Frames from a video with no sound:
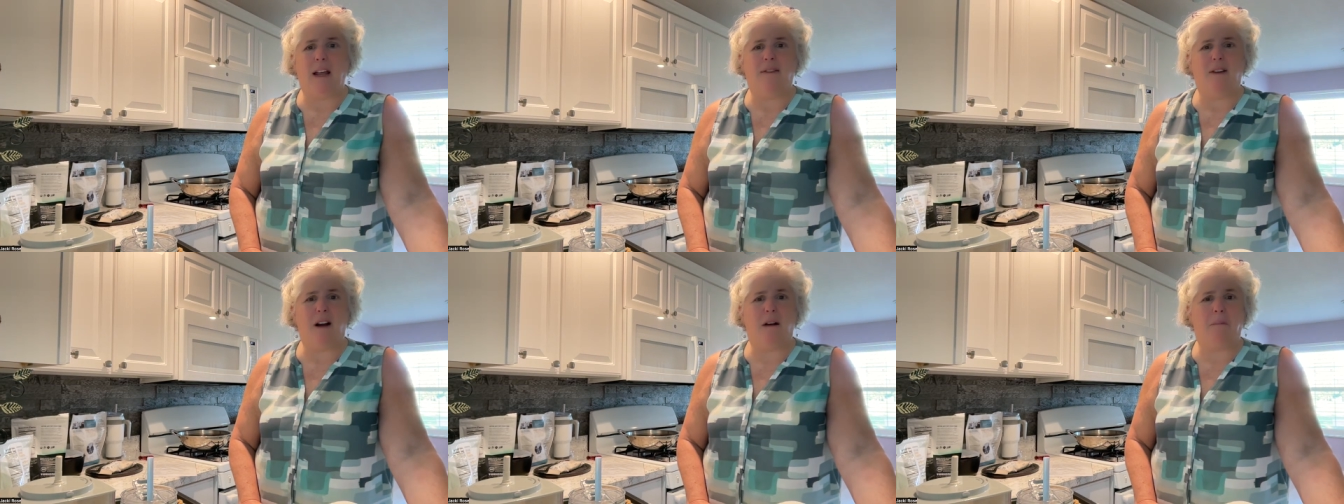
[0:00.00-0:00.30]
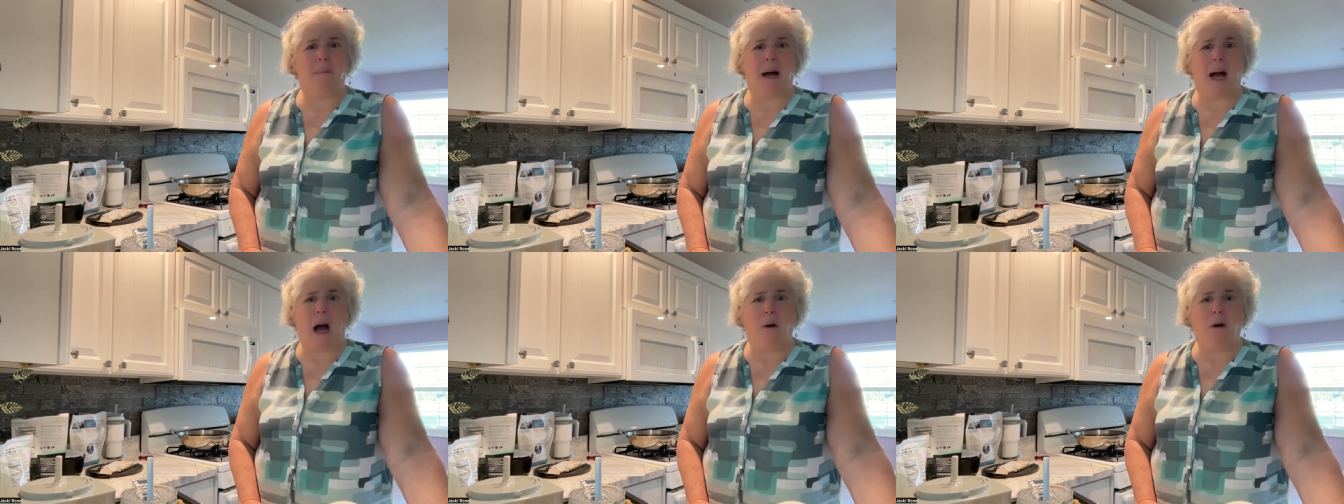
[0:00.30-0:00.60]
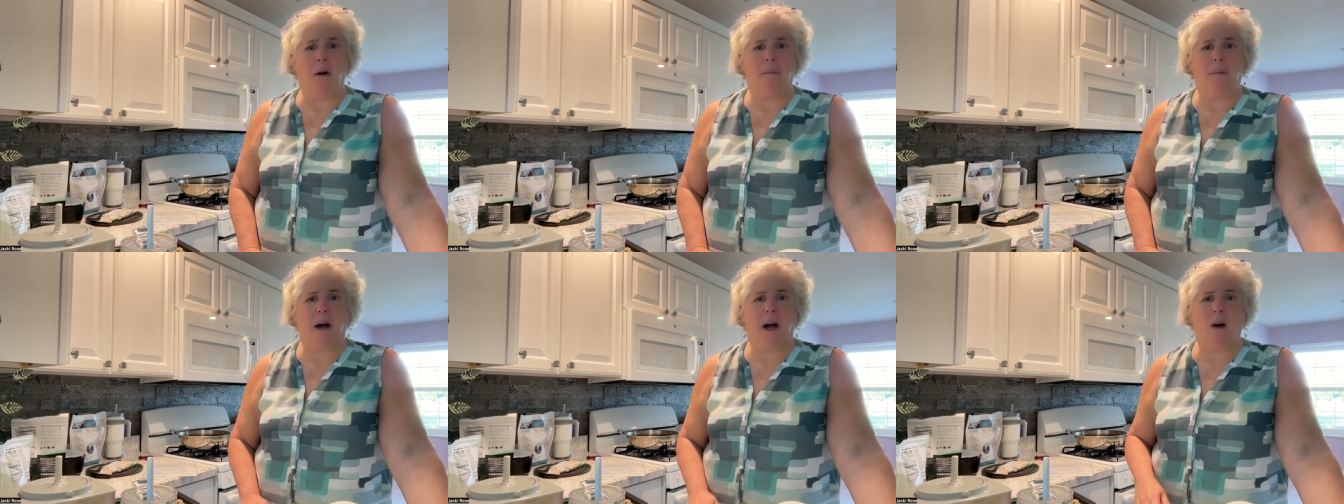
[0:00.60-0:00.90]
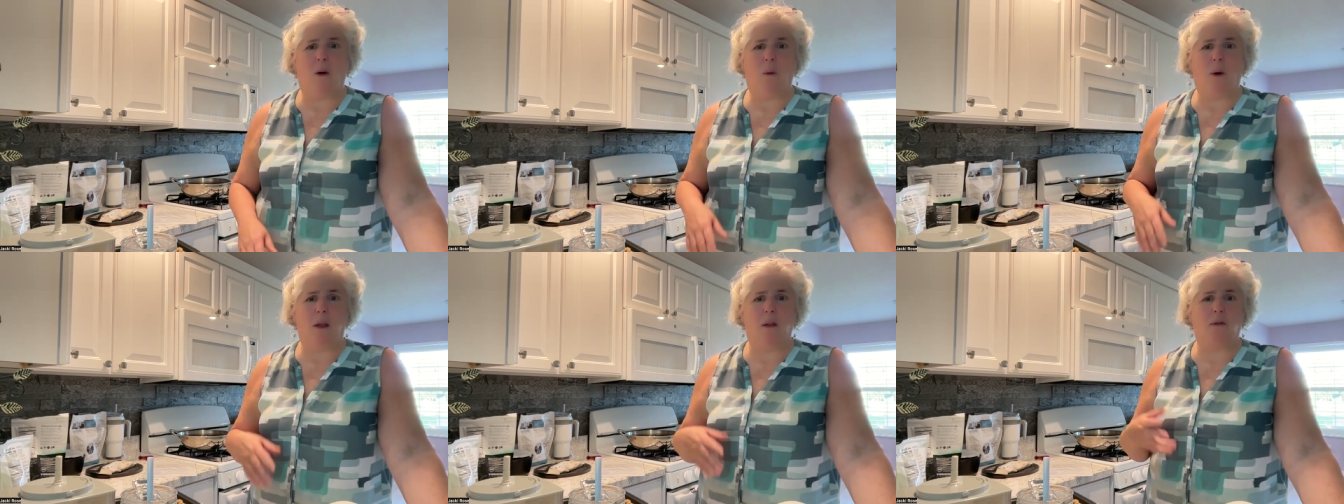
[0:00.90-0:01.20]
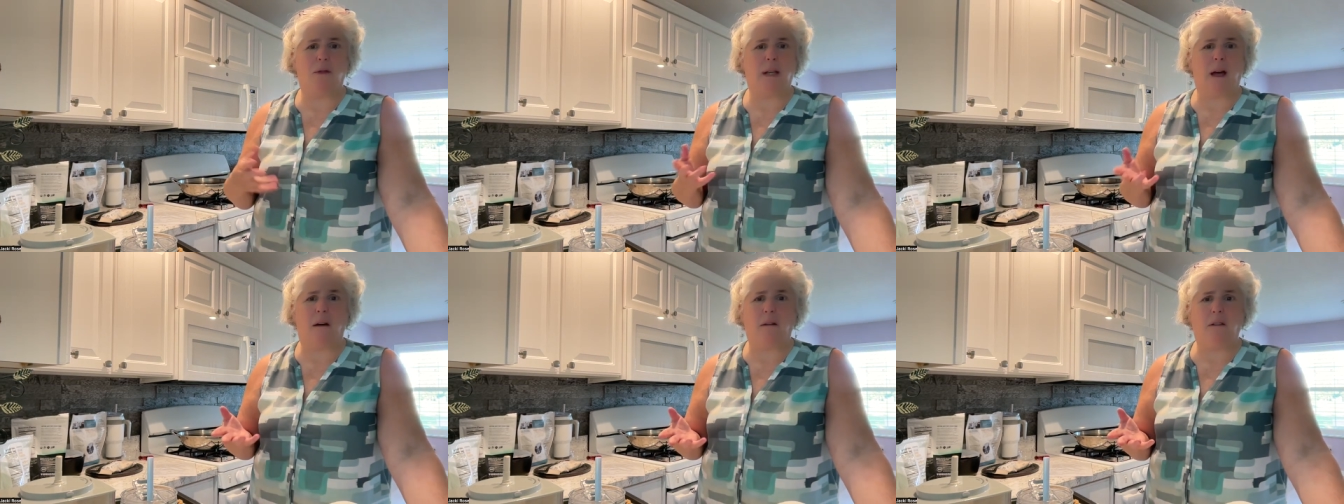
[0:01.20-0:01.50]
Even a power bar or one of
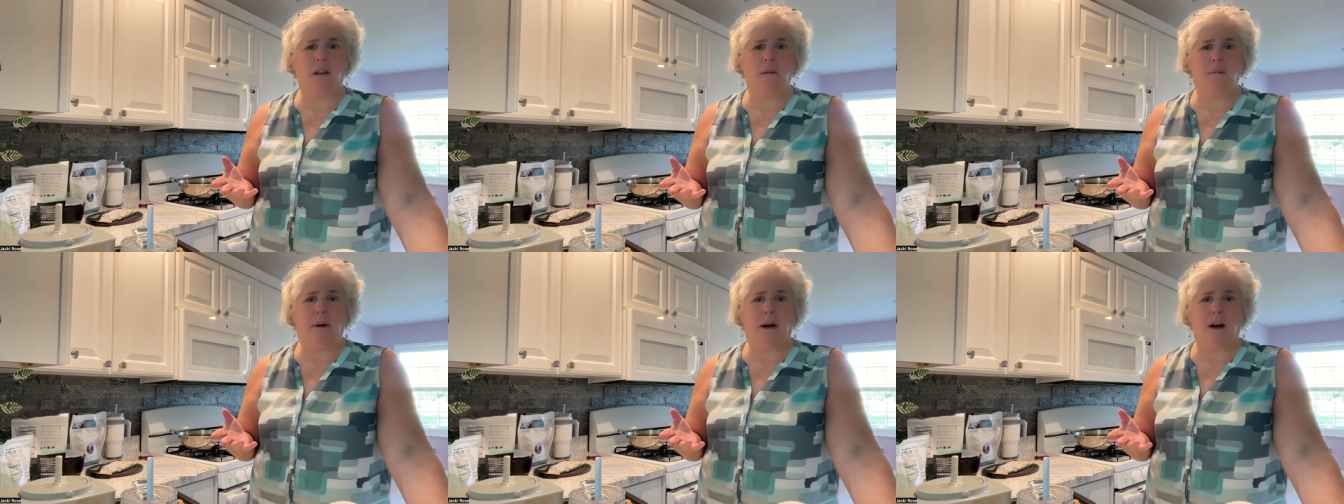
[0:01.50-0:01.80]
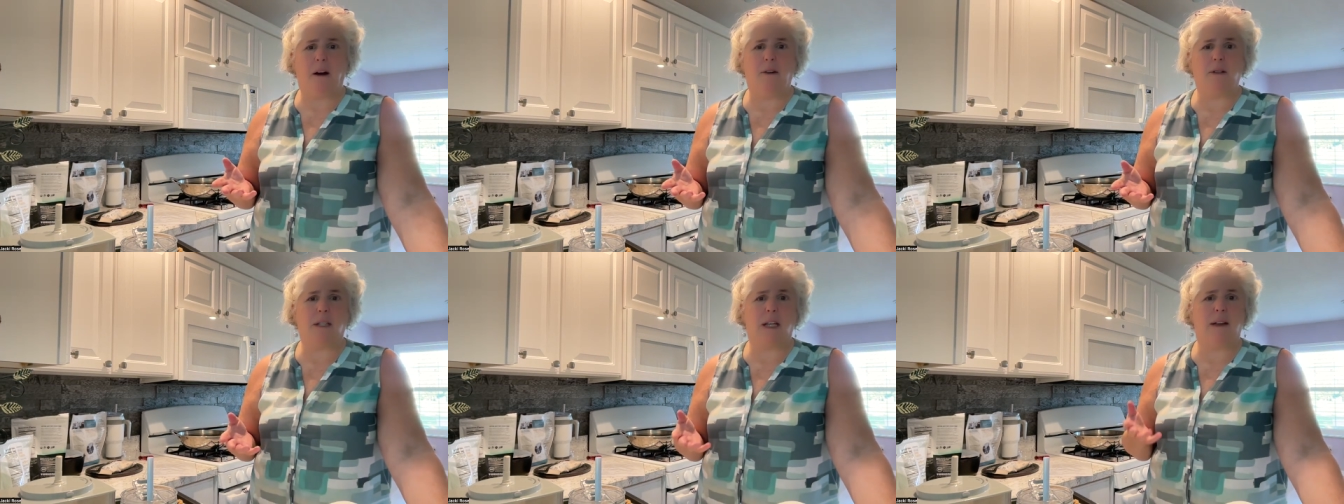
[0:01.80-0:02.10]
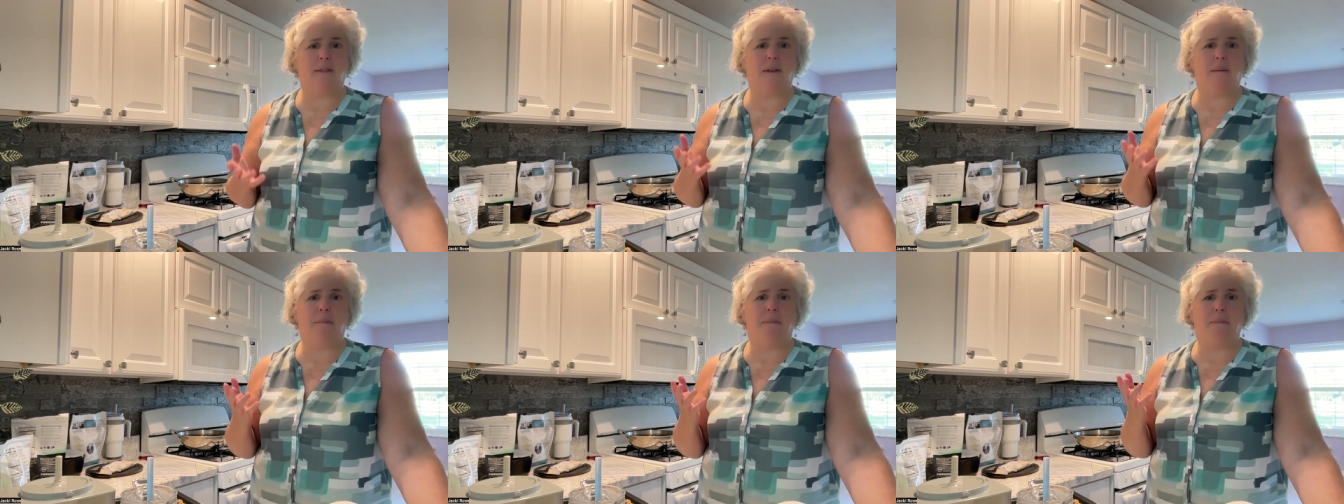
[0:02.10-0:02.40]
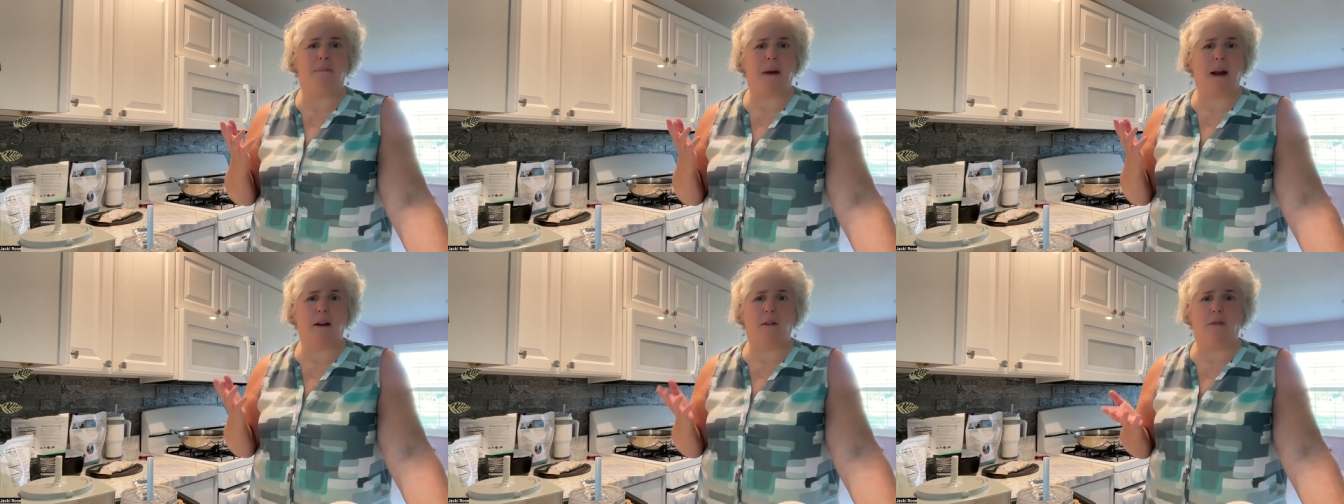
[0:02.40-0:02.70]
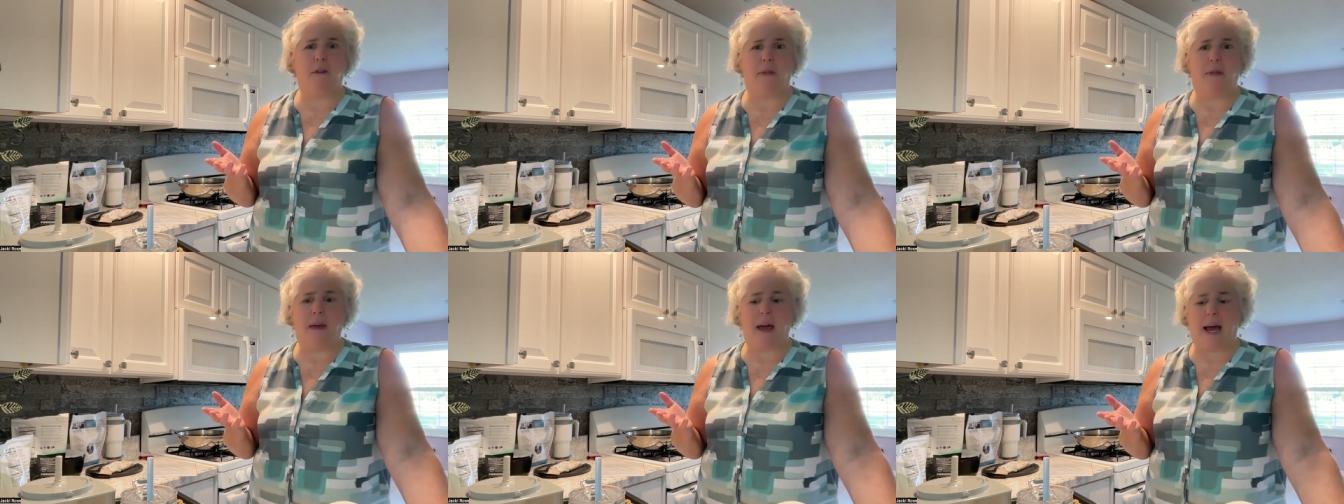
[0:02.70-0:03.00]
those healthy bars, even better
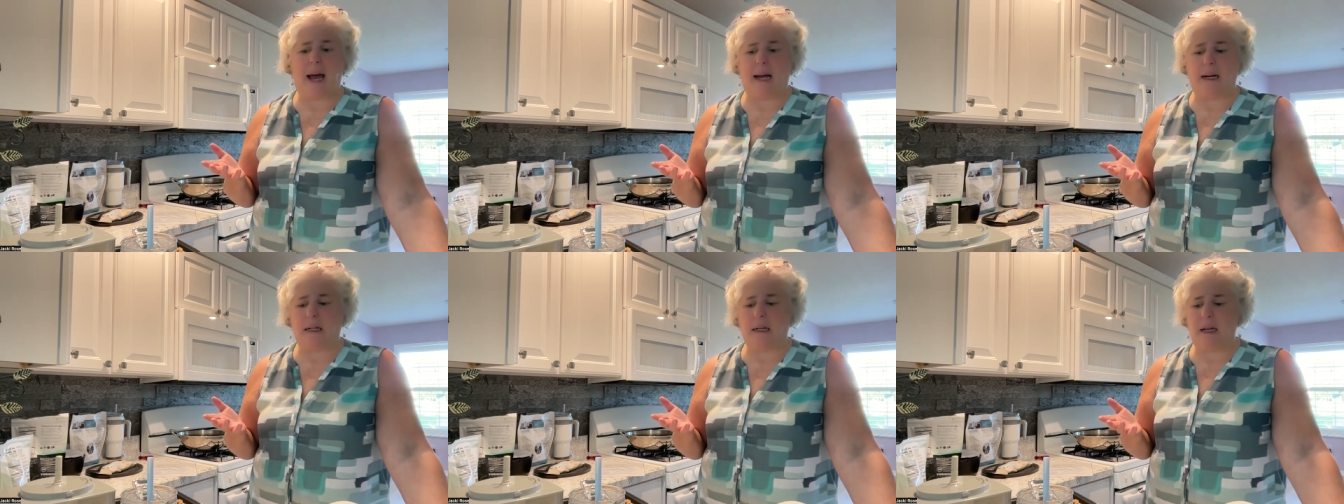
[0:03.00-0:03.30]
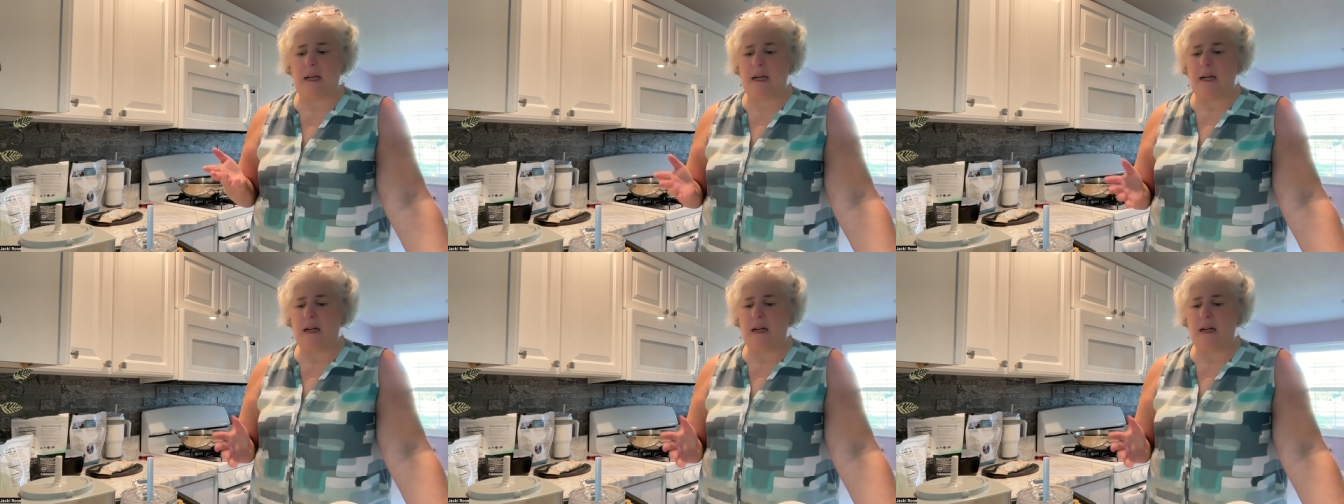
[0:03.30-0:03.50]
than that.